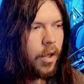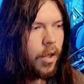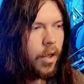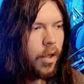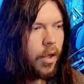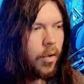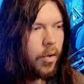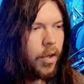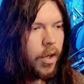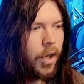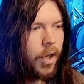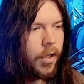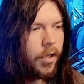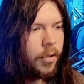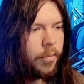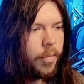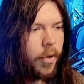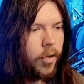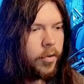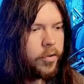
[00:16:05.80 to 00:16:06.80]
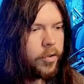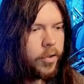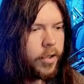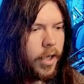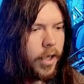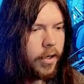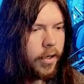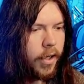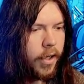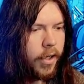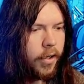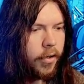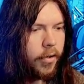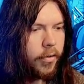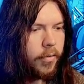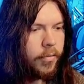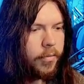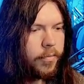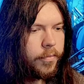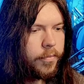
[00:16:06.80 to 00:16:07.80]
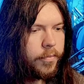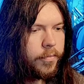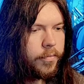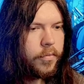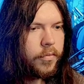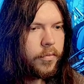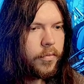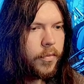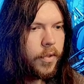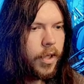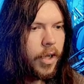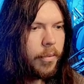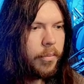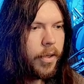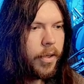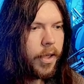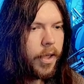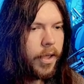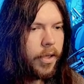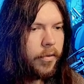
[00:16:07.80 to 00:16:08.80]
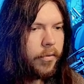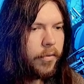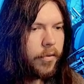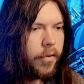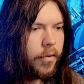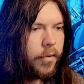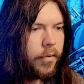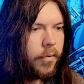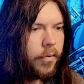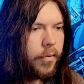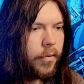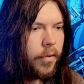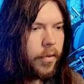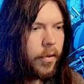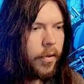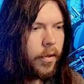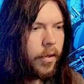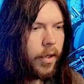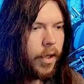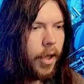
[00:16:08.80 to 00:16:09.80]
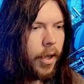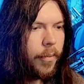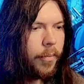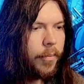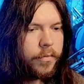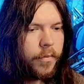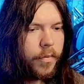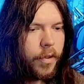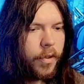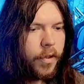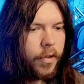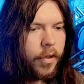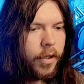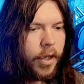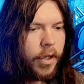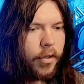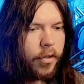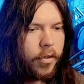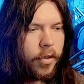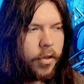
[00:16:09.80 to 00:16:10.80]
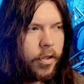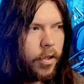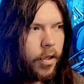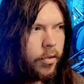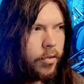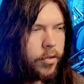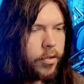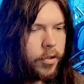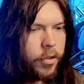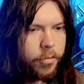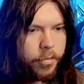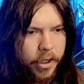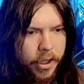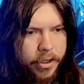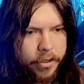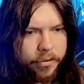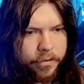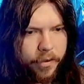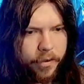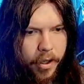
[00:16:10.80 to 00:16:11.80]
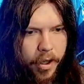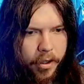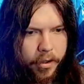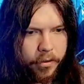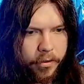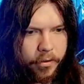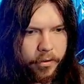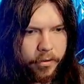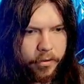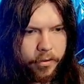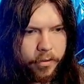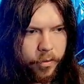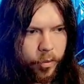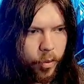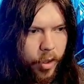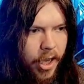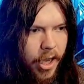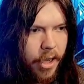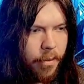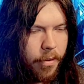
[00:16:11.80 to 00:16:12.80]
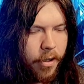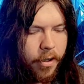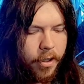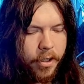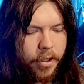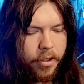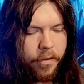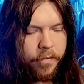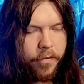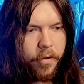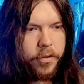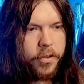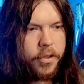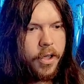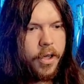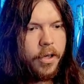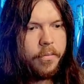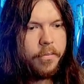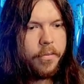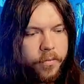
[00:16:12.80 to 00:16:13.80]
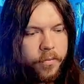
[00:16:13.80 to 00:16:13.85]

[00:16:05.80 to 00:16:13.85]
Okay, the boats are down here, I believe. Yep, we got a little closer, but that's fine. Way better than I did the first time.